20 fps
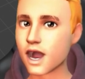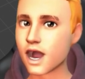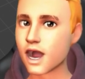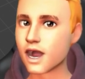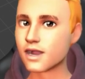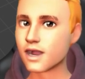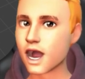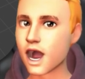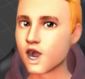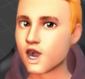
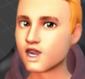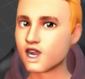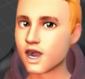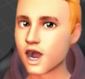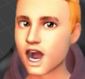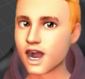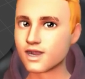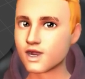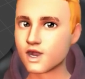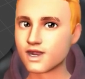Now go in
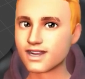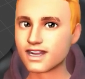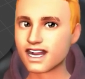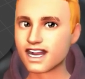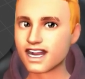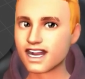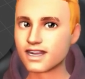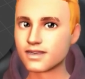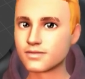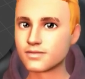UVs,
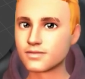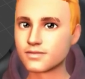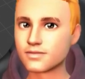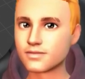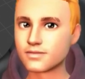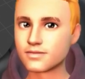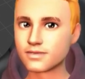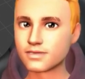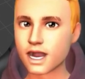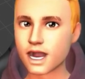
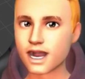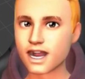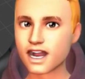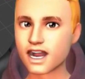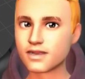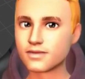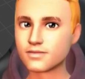select